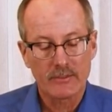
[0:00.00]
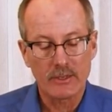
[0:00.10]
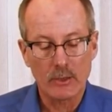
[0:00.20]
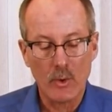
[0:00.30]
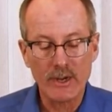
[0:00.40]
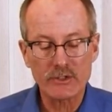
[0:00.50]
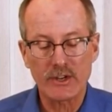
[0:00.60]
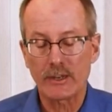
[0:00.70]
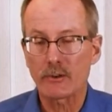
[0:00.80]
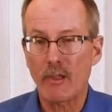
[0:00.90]
The
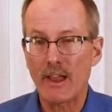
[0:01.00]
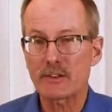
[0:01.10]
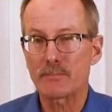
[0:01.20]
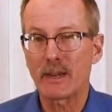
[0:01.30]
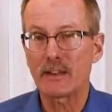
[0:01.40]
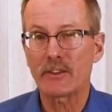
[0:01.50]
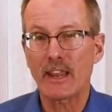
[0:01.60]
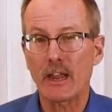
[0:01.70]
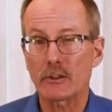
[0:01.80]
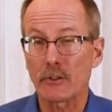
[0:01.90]
equation underlies many of the
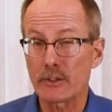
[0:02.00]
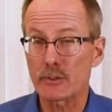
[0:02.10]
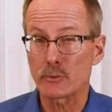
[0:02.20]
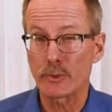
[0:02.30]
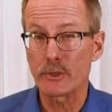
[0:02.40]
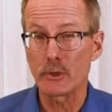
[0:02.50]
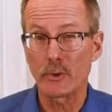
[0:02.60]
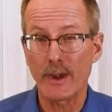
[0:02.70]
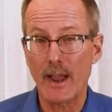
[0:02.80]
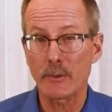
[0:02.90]
calculations we
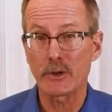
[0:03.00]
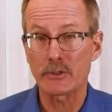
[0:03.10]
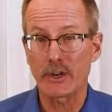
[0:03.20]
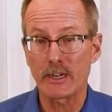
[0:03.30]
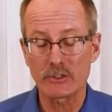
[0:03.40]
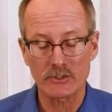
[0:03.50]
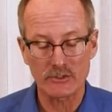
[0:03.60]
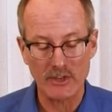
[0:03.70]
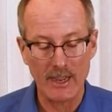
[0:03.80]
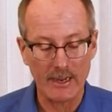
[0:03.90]
do in highway drainage
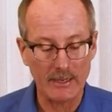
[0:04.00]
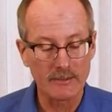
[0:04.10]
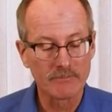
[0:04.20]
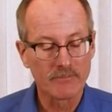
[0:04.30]
design.